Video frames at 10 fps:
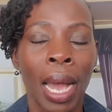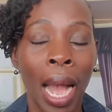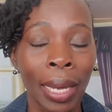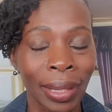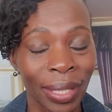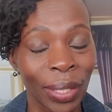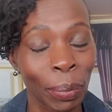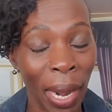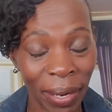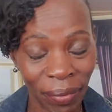this is
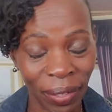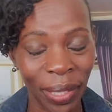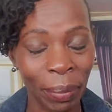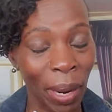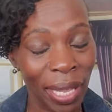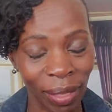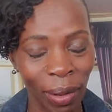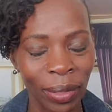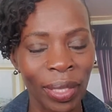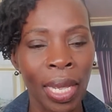my feeling, my
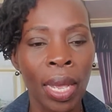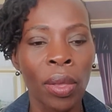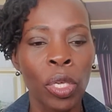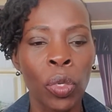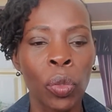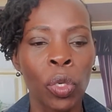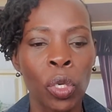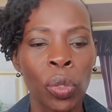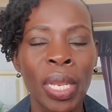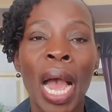thoughts, you
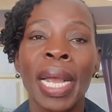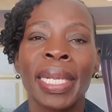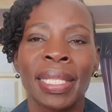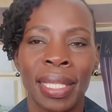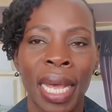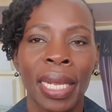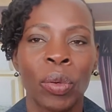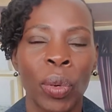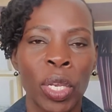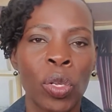die inside
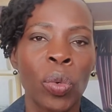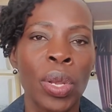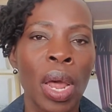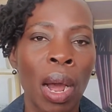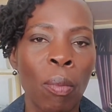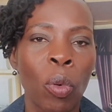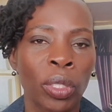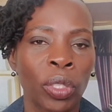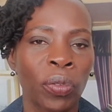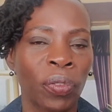when you numb
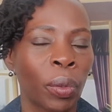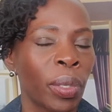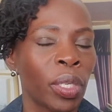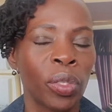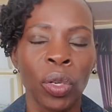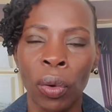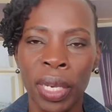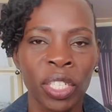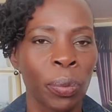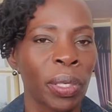what you feel, when you don't
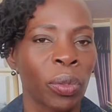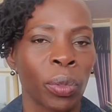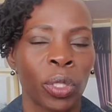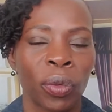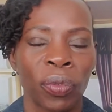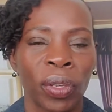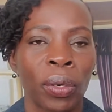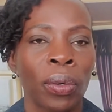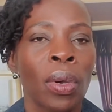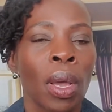express what you
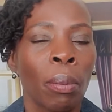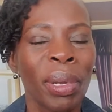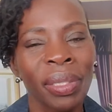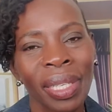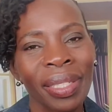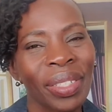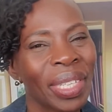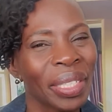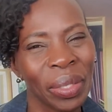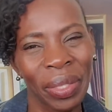feel. Basically, you're
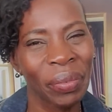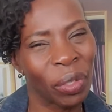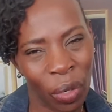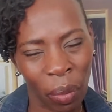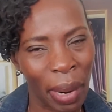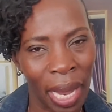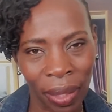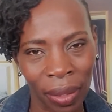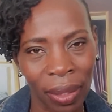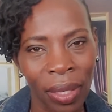telling yourself you don't
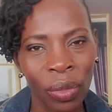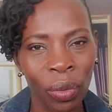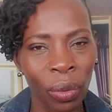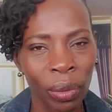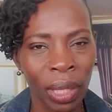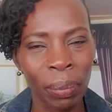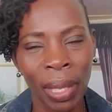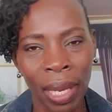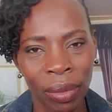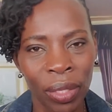matter. So keep
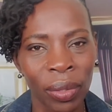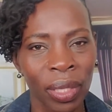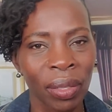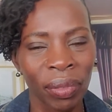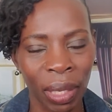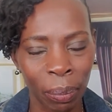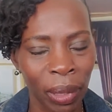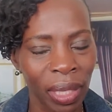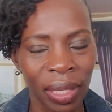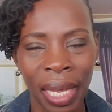that to yourself, keep it
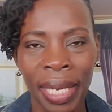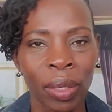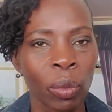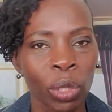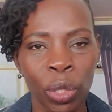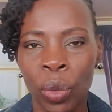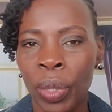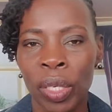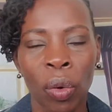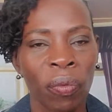inside, don't show it,
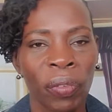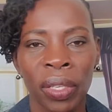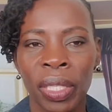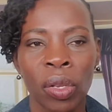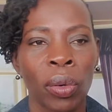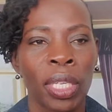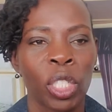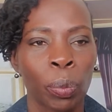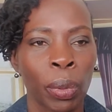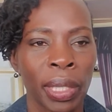don't feel it, don't
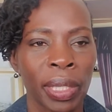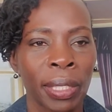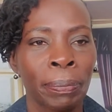express it.